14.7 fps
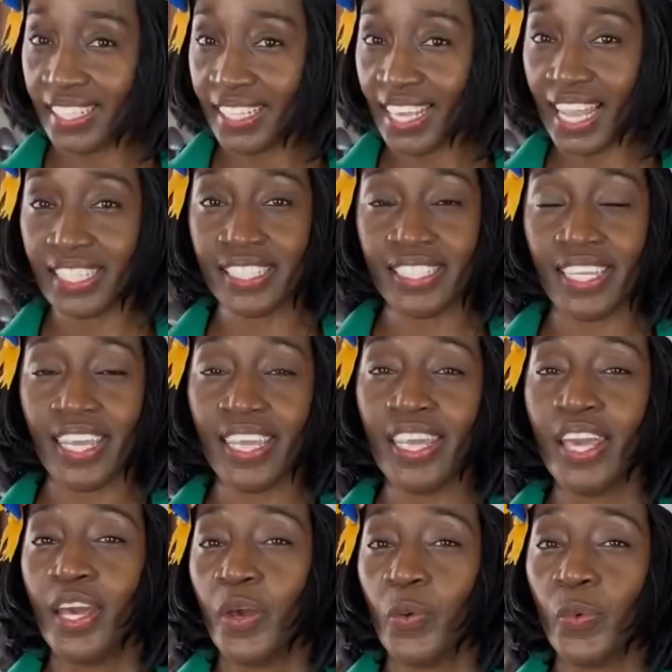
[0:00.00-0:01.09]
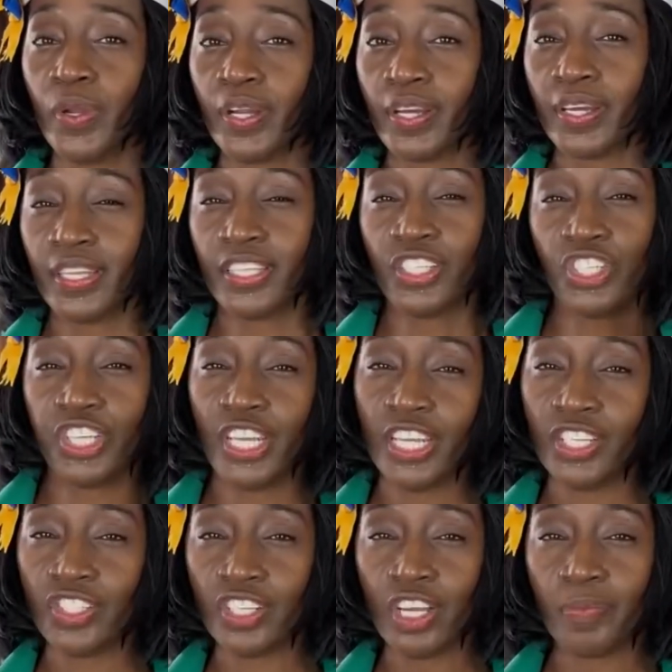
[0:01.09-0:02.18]
and today we are going to
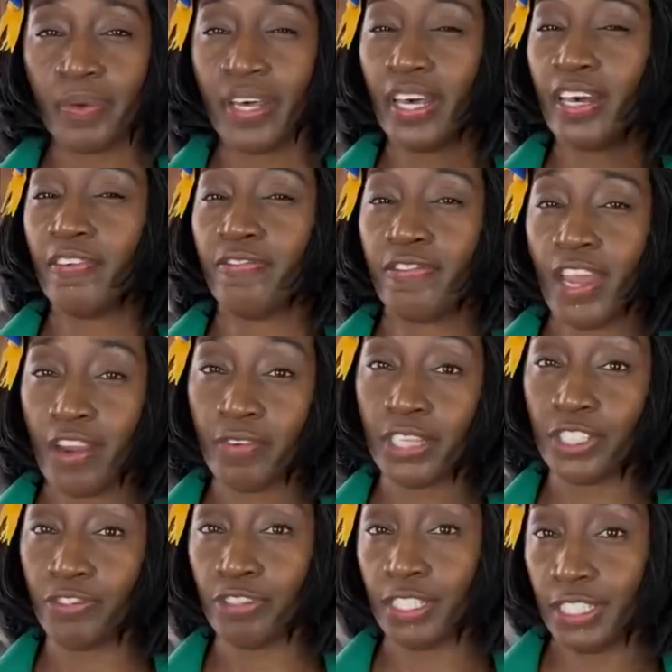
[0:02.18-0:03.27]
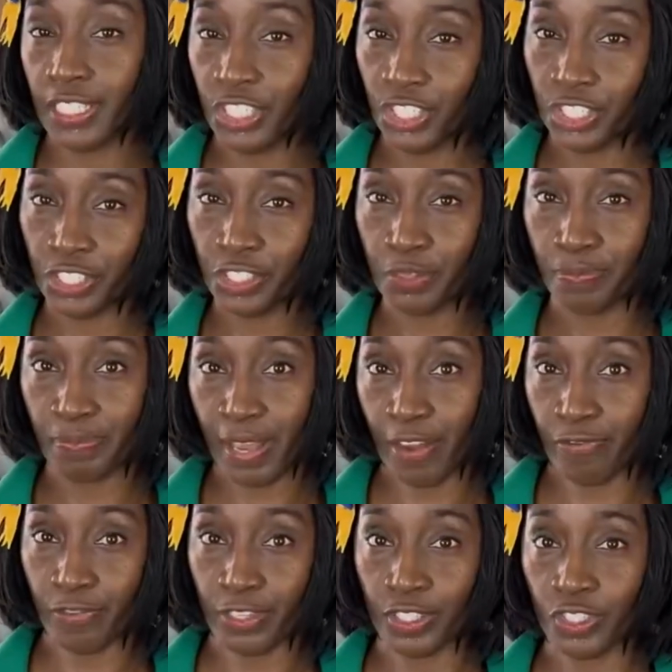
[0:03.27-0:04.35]
change up a very traditional
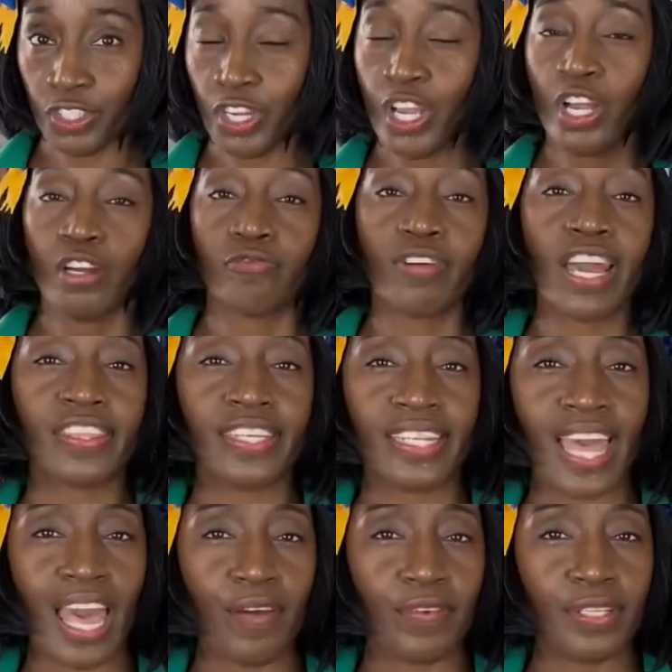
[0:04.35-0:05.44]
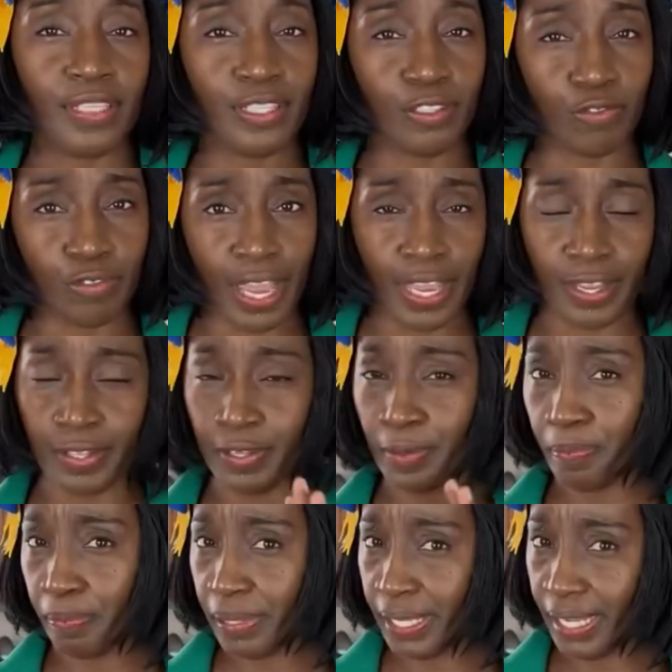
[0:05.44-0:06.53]
beverage. Rather than having regular,
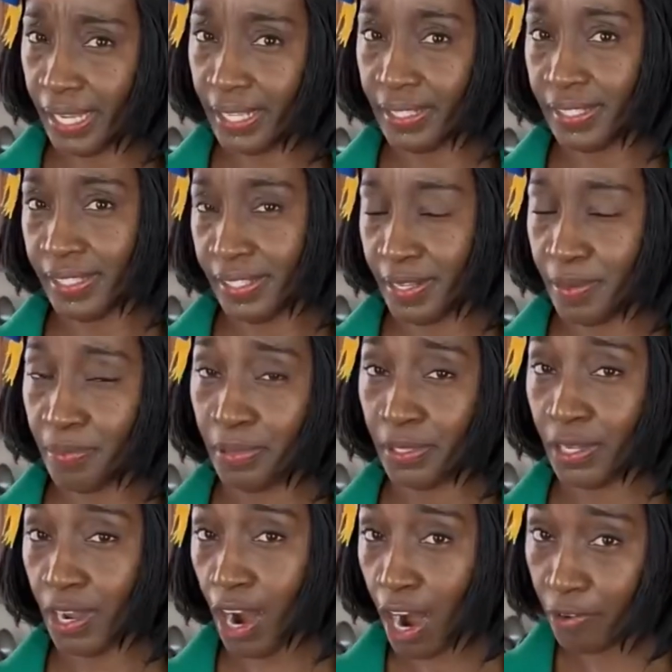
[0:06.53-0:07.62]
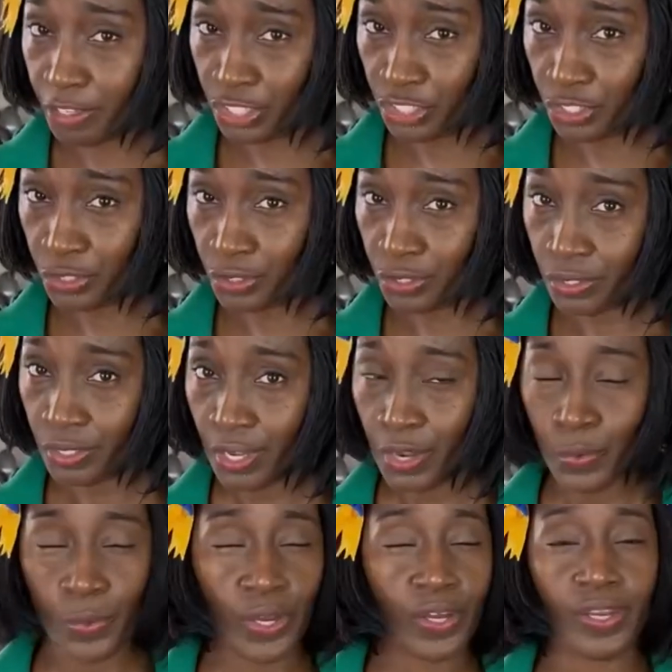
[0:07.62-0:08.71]
plain, simple orange juice,
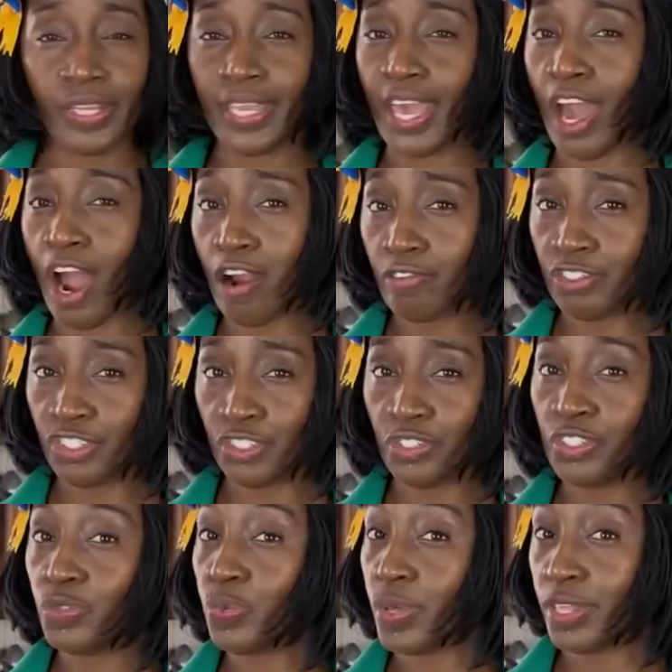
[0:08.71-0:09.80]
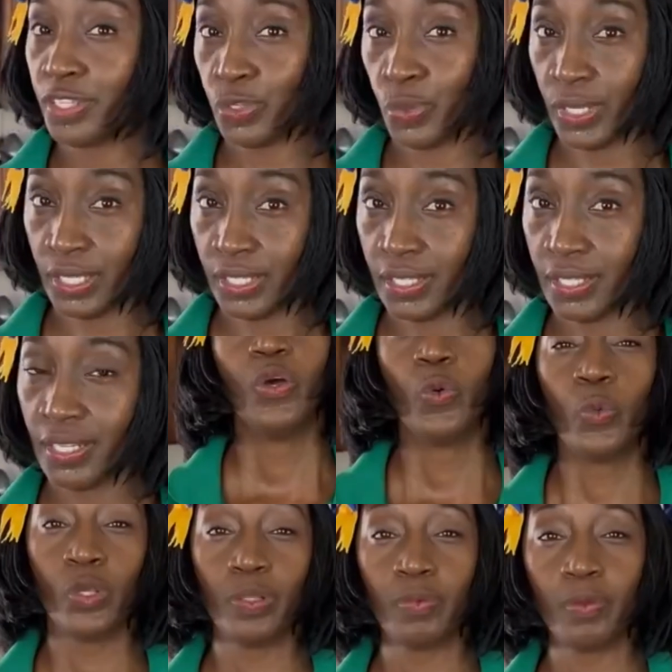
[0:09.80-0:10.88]
we're going to get orange juice with a twist.
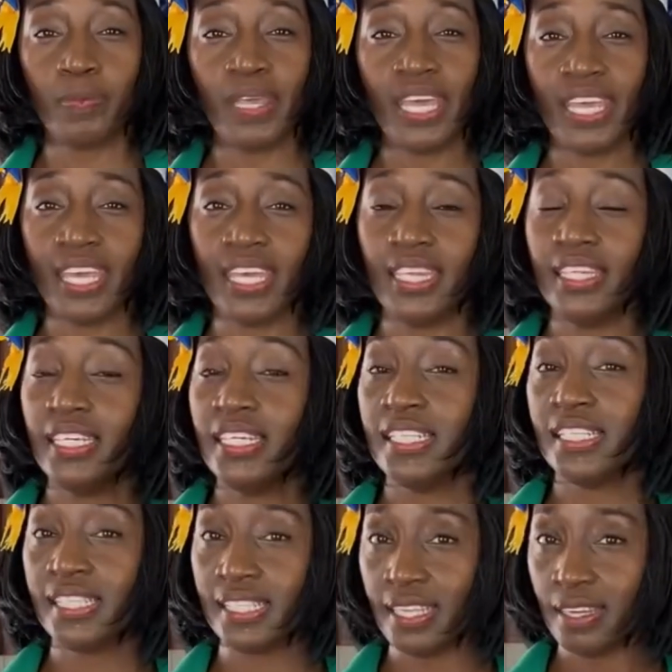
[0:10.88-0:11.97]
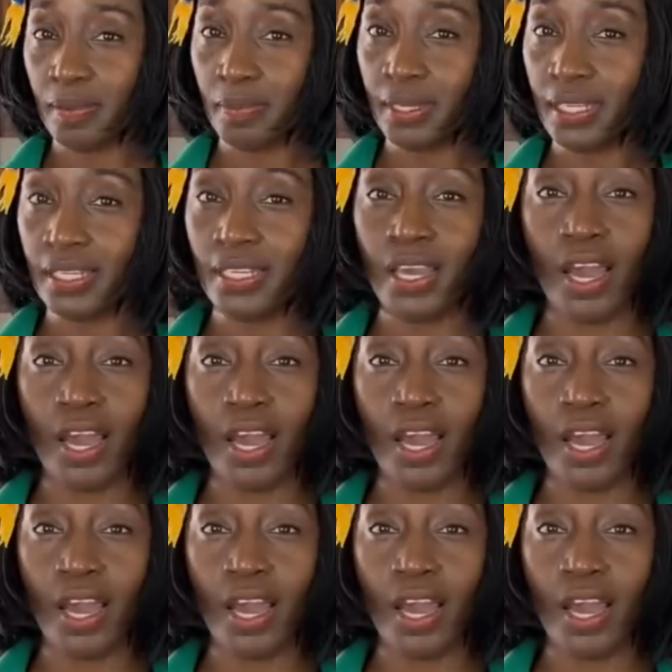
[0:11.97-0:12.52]
We'll be making cinnamon